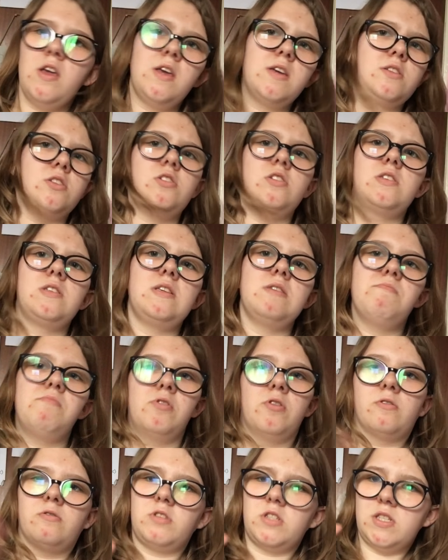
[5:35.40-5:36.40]
it's just
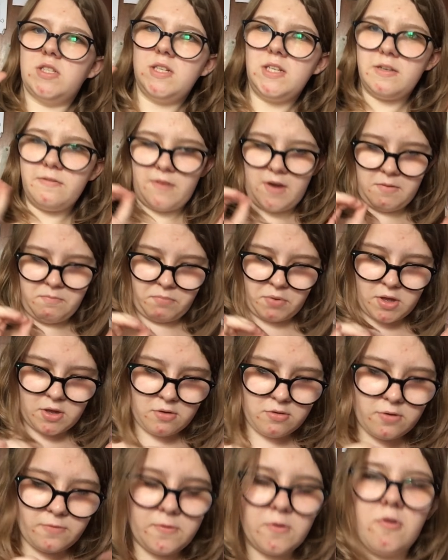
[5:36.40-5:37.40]
simple. Just leave a
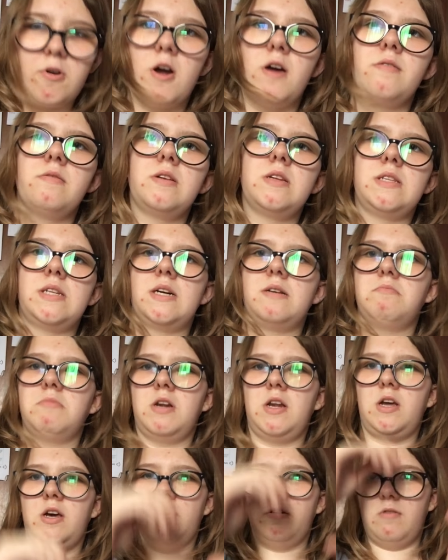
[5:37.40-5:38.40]
beautiful comment down
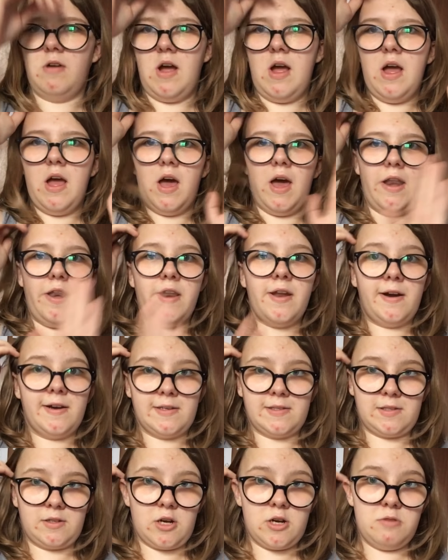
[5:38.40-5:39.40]
below. A
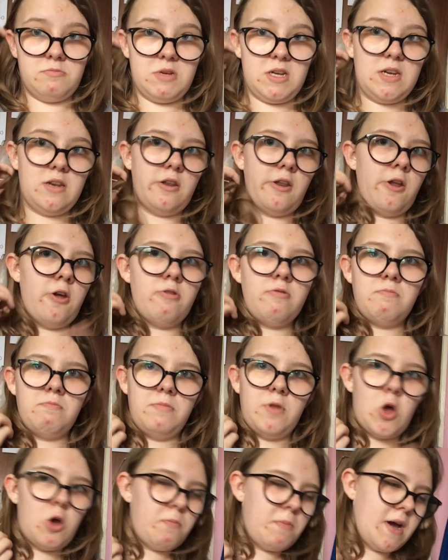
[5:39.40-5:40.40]
nice comment.
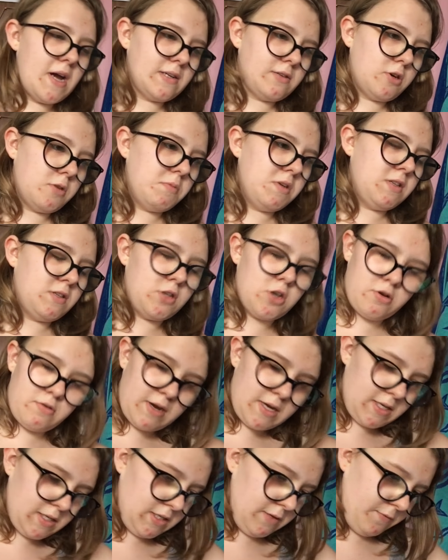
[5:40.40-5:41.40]
No bad comments. No
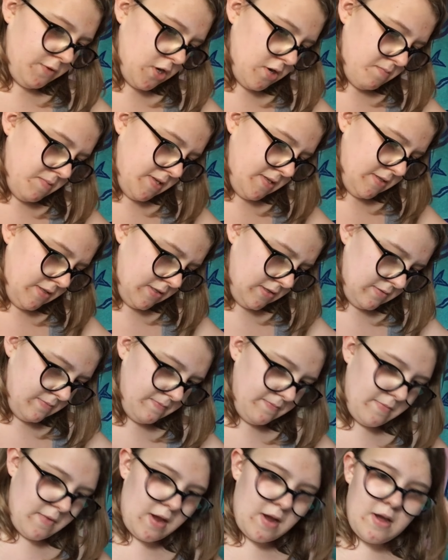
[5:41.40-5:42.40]
negative comments.
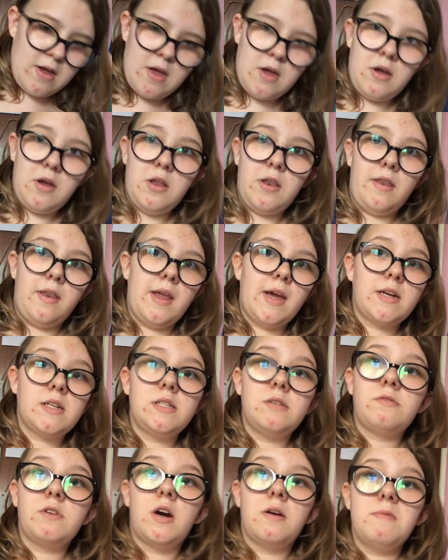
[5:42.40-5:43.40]

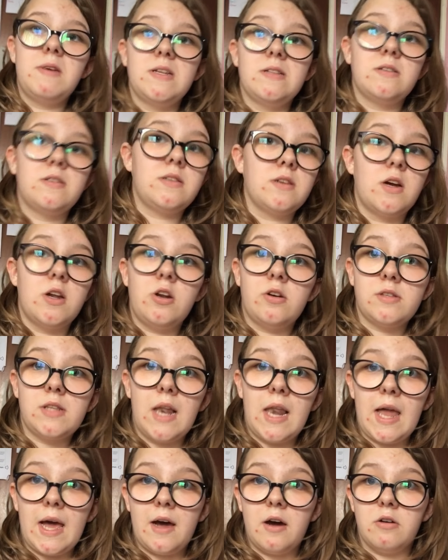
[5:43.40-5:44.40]
Negative comments are not
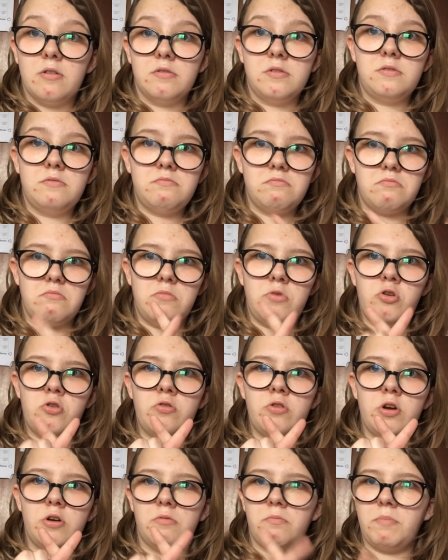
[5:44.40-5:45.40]
allowed.
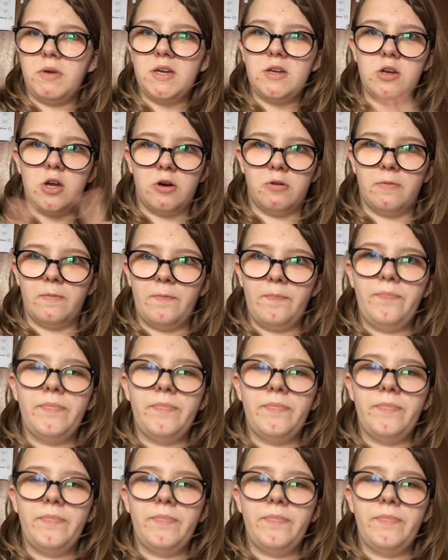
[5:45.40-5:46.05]
No. Big no.